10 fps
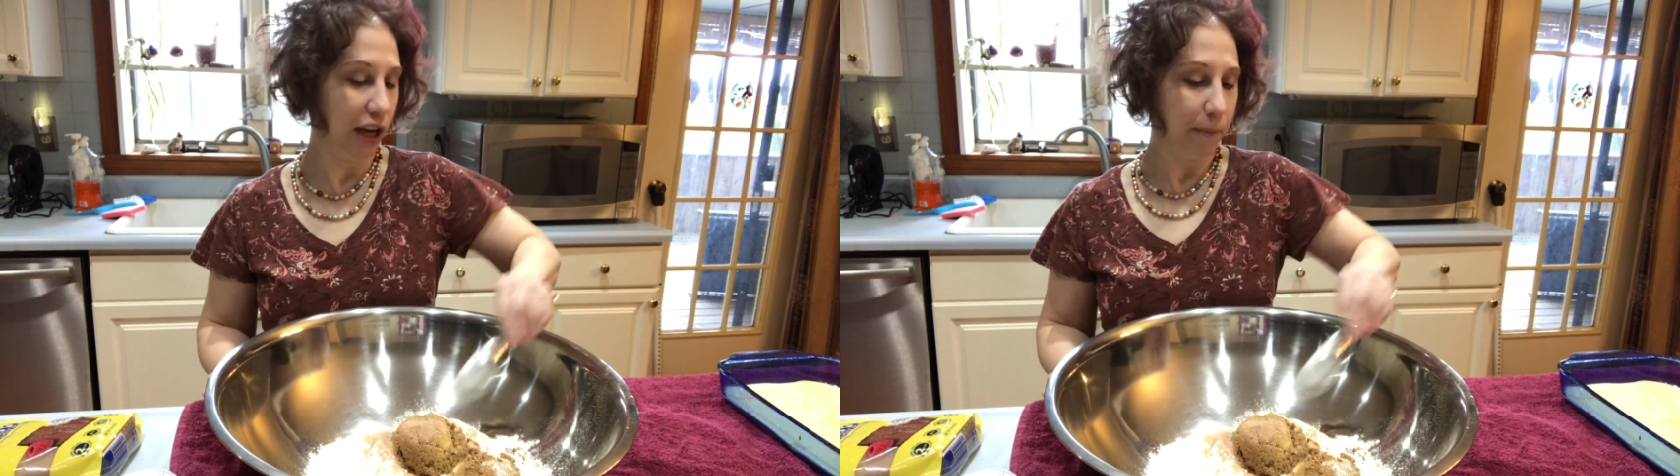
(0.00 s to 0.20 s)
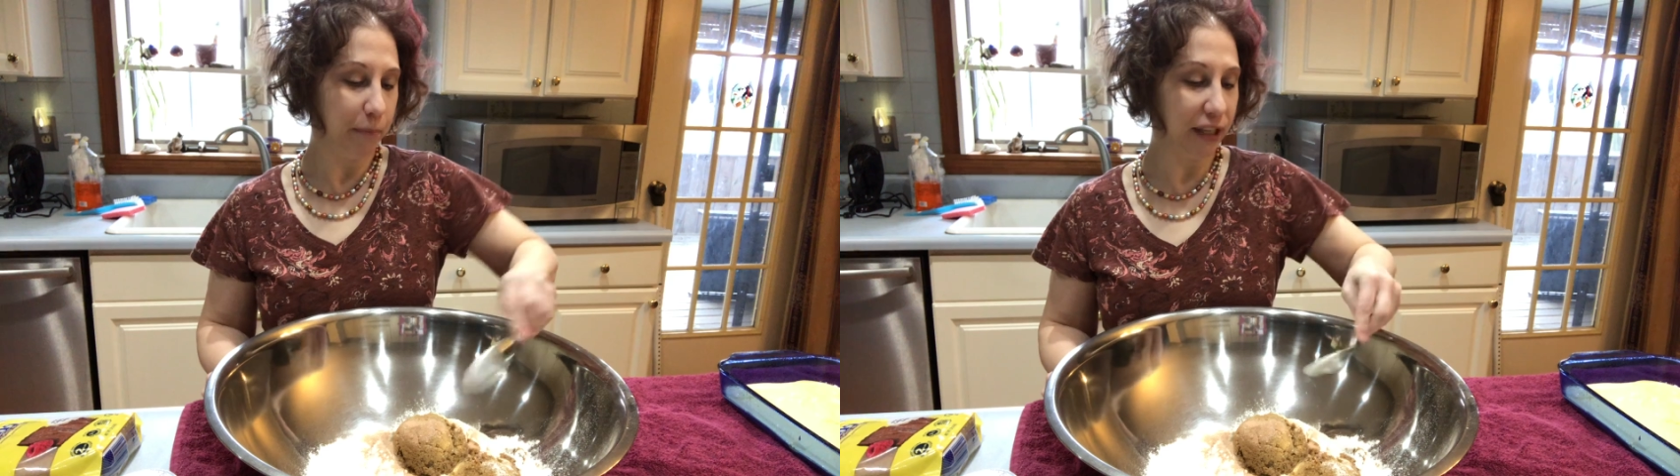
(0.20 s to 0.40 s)

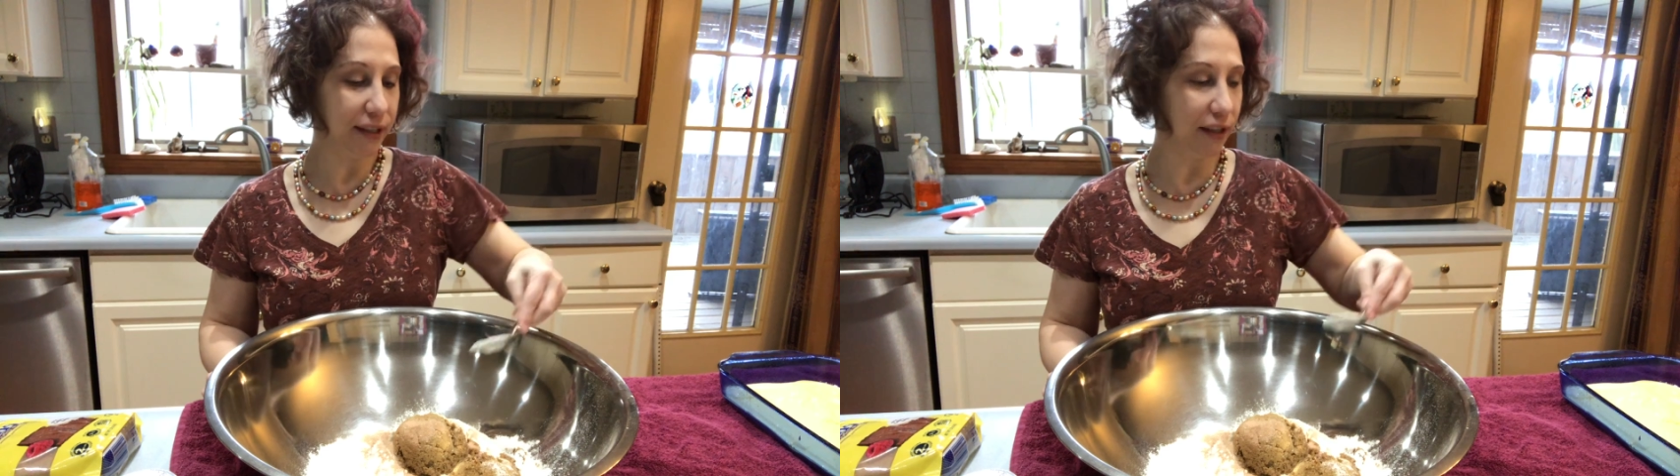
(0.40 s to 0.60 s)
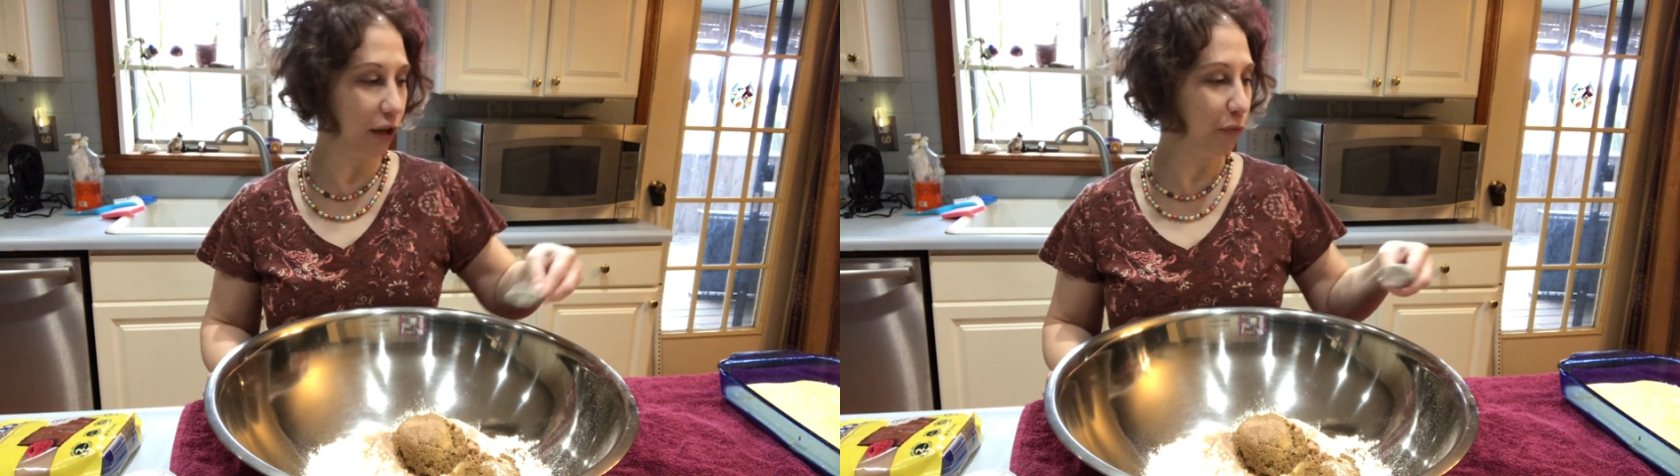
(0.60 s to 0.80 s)
mix
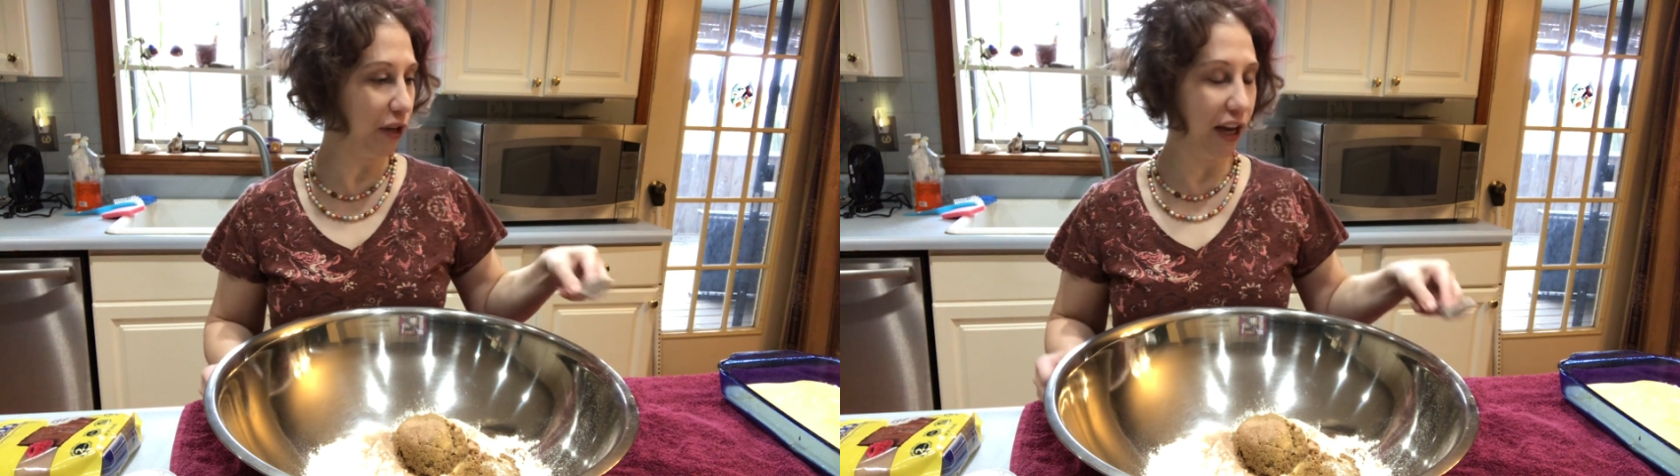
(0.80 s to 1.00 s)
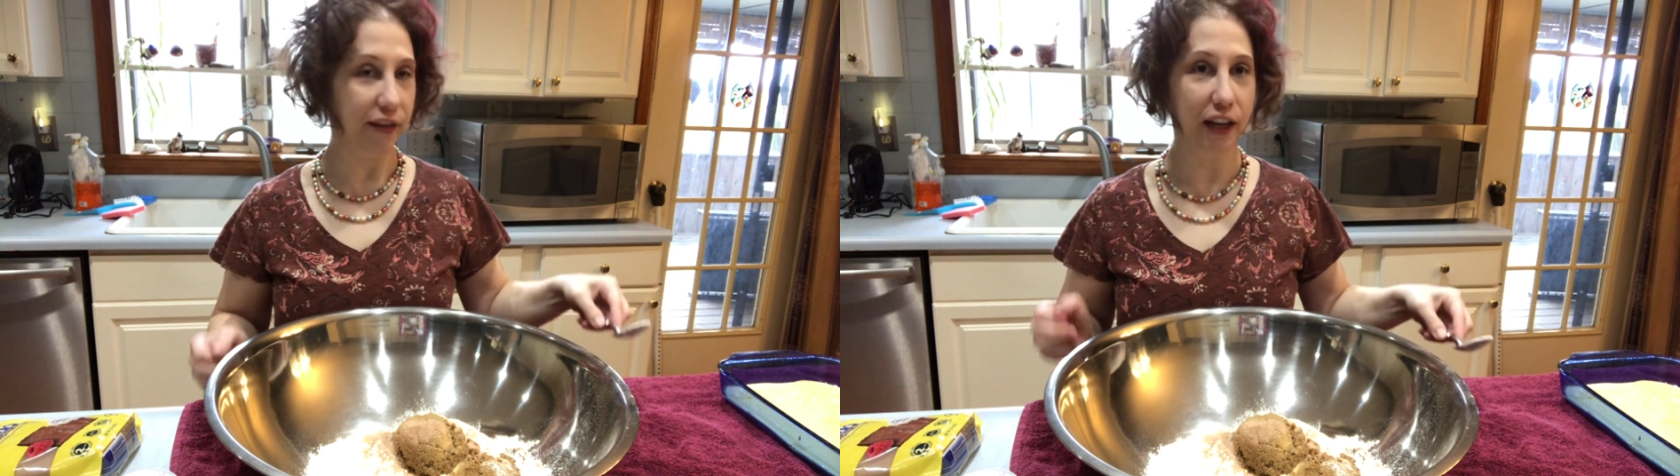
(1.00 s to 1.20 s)
it up,
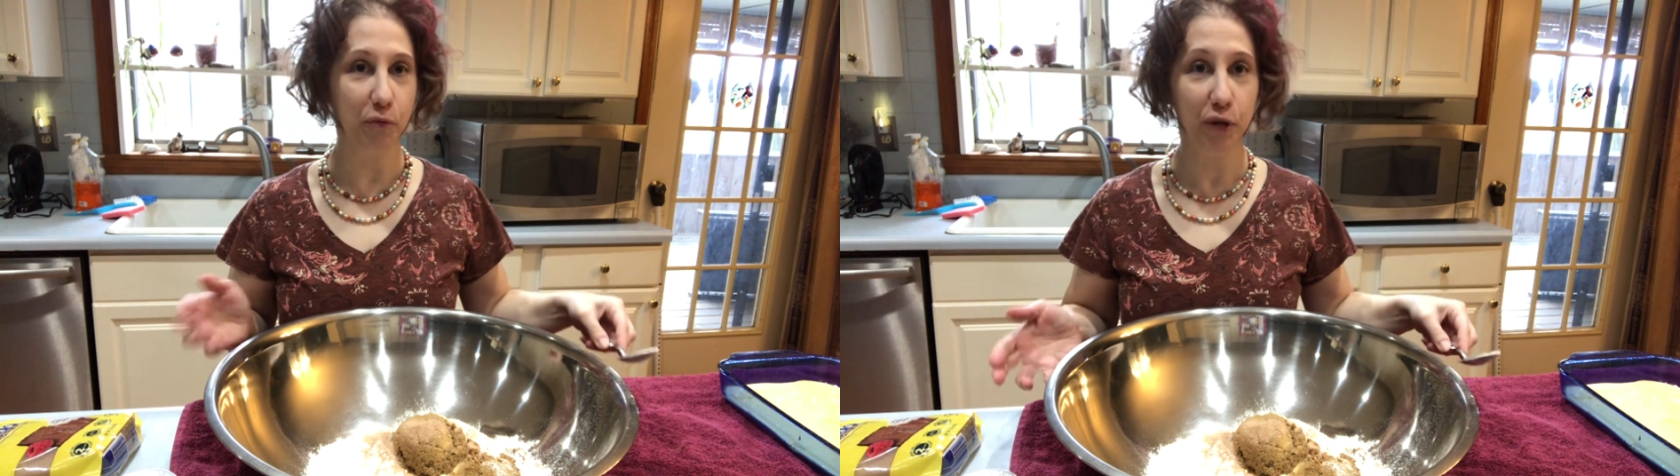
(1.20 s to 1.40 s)
and then